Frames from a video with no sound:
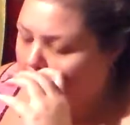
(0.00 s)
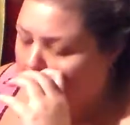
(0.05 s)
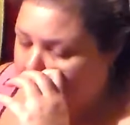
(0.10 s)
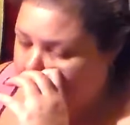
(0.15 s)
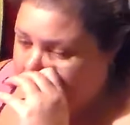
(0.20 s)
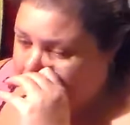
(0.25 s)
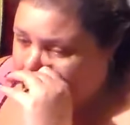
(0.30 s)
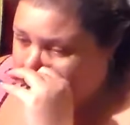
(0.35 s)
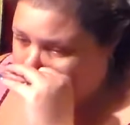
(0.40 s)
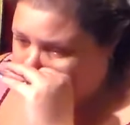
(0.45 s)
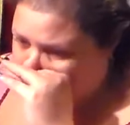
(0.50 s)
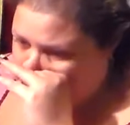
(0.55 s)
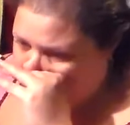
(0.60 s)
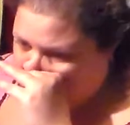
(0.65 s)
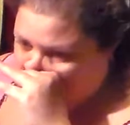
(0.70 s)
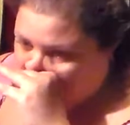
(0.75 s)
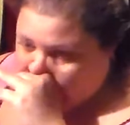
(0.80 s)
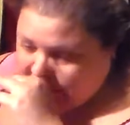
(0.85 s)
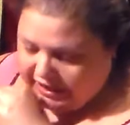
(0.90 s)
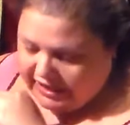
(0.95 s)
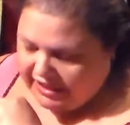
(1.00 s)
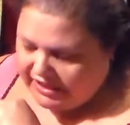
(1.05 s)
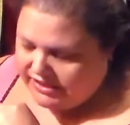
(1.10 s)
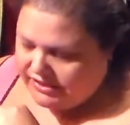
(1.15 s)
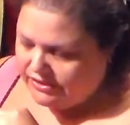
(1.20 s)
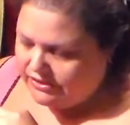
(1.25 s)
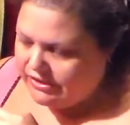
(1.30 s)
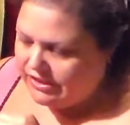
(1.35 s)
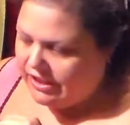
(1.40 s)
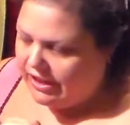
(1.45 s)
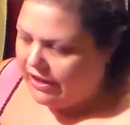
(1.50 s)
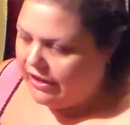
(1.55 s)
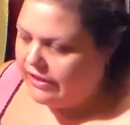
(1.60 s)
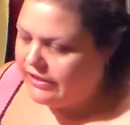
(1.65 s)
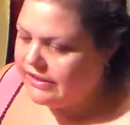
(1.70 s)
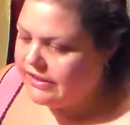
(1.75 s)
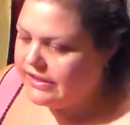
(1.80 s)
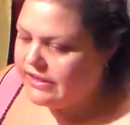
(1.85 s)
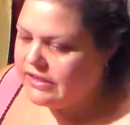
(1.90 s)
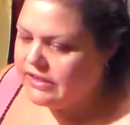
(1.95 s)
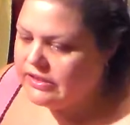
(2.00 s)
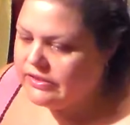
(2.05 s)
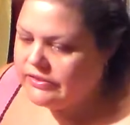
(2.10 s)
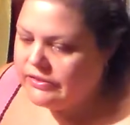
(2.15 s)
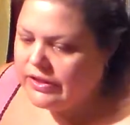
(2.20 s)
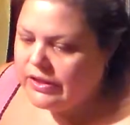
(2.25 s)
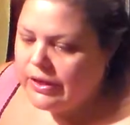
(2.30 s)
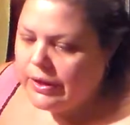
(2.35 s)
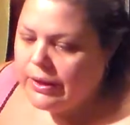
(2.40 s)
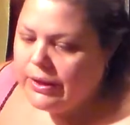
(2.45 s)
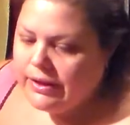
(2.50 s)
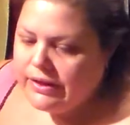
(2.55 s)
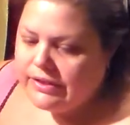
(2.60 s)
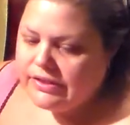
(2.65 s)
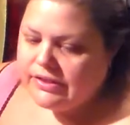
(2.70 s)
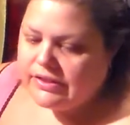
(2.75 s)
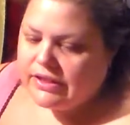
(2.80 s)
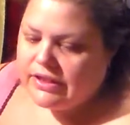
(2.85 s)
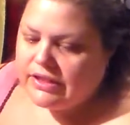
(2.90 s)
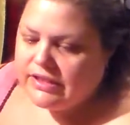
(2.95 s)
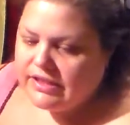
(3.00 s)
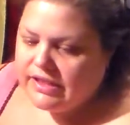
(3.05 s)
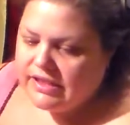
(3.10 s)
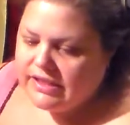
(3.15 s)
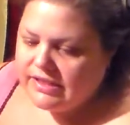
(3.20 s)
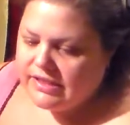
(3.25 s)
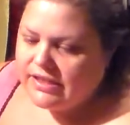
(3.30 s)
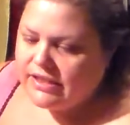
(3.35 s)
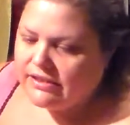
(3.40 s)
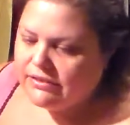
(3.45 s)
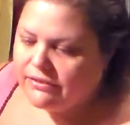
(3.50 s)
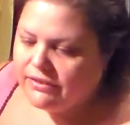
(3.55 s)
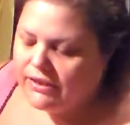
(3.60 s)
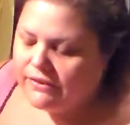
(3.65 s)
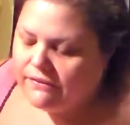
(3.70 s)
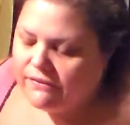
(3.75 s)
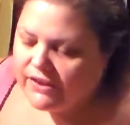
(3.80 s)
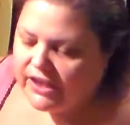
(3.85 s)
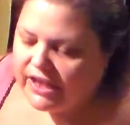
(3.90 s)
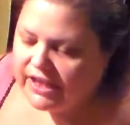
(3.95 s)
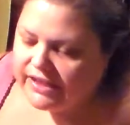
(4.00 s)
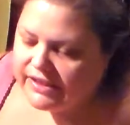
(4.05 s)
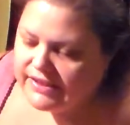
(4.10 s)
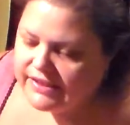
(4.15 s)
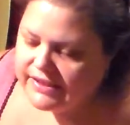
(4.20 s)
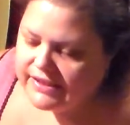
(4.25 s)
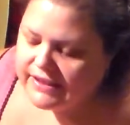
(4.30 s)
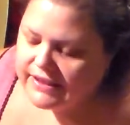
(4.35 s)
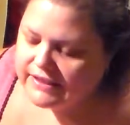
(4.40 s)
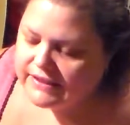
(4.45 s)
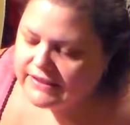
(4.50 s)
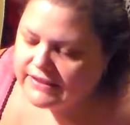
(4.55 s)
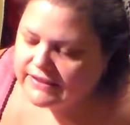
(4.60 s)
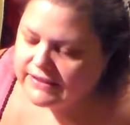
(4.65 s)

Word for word: I just got that Yes Oh Yes. So let's get started with the face.